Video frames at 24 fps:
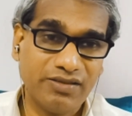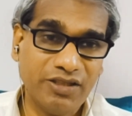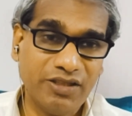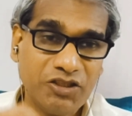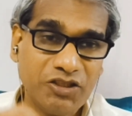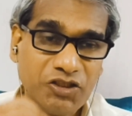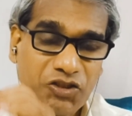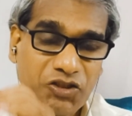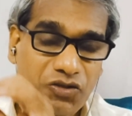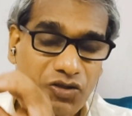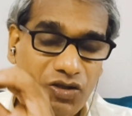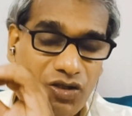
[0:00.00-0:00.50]

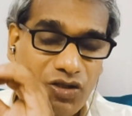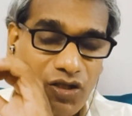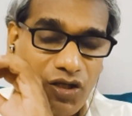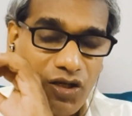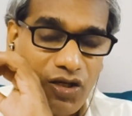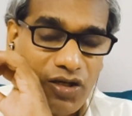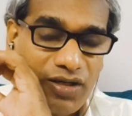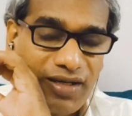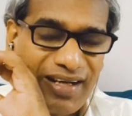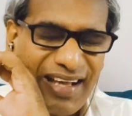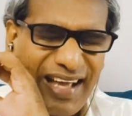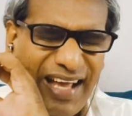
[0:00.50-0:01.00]
It should
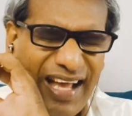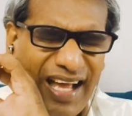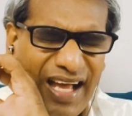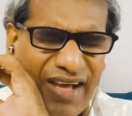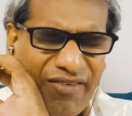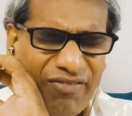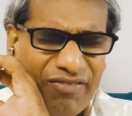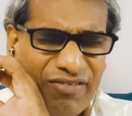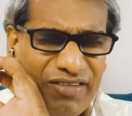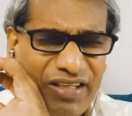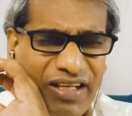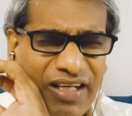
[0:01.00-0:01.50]
not
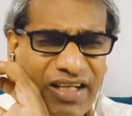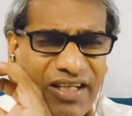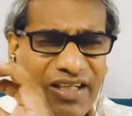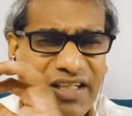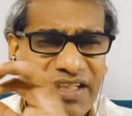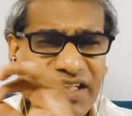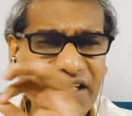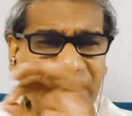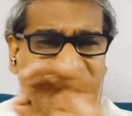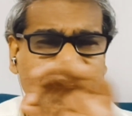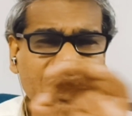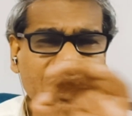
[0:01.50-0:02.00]
have
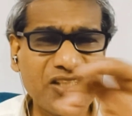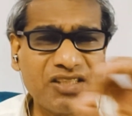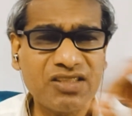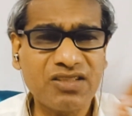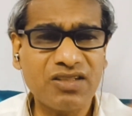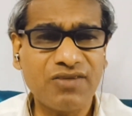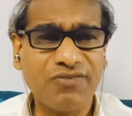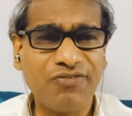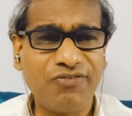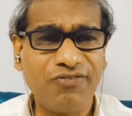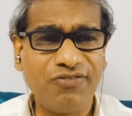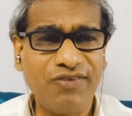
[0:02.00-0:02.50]
any
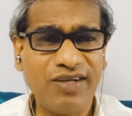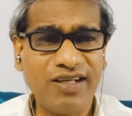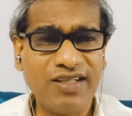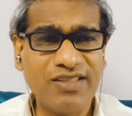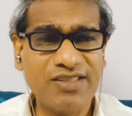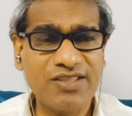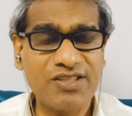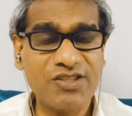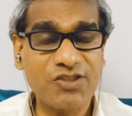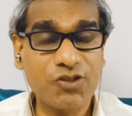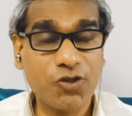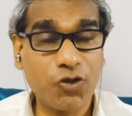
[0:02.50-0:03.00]
trace of
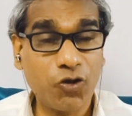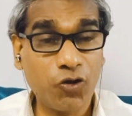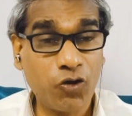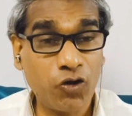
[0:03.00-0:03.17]
lust